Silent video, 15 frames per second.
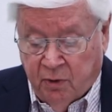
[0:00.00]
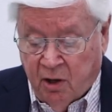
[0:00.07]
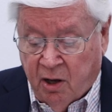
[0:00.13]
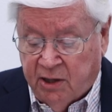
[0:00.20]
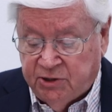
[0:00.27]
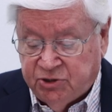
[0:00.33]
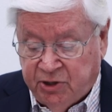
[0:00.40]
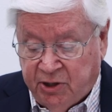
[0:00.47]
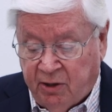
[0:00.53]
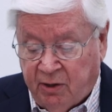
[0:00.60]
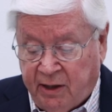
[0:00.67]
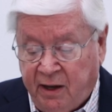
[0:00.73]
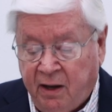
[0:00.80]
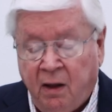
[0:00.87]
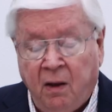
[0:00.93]
lost
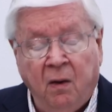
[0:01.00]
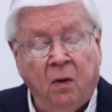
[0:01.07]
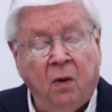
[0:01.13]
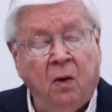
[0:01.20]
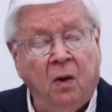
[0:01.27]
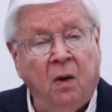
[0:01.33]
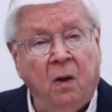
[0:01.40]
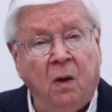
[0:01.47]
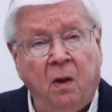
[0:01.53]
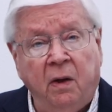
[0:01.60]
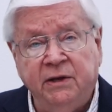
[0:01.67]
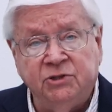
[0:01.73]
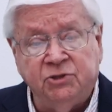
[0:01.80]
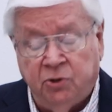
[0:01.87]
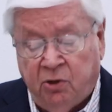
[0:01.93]
nearly all
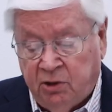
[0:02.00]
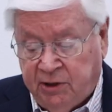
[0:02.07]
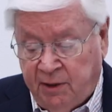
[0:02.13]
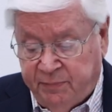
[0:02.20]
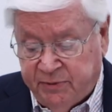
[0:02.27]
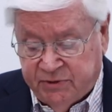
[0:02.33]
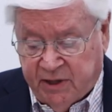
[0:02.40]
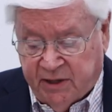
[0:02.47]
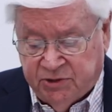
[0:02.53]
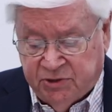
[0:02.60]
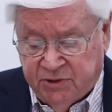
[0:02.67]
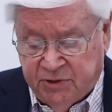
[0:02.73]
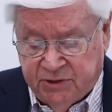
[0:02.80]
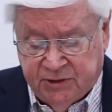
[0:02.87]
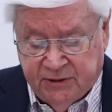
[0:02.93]
his earthly
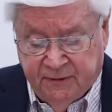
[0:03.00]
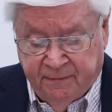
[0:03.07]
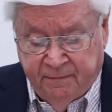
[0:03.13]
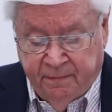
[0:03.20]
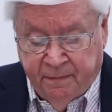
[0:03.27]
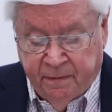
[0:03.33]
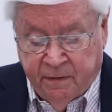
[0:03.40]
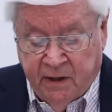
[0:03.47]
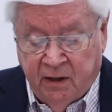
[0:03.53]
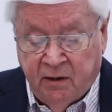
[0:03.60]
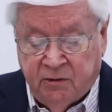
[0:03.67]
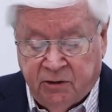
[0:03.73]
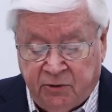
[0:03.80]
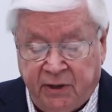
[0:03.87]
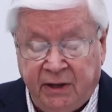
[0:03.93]
possessions,
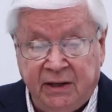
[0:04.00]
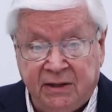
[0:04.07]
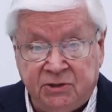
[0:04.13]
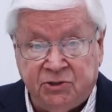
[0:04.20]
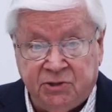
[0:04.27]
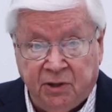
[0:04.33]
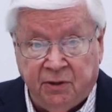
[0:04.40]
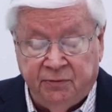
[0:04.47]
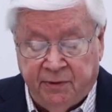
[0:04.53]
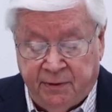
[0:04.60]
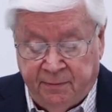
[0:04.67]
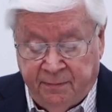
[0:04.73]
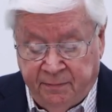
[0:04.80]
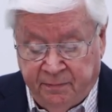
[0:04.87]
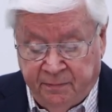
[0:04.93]
including his
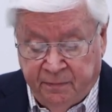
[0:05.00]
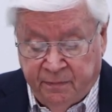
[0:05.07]
children,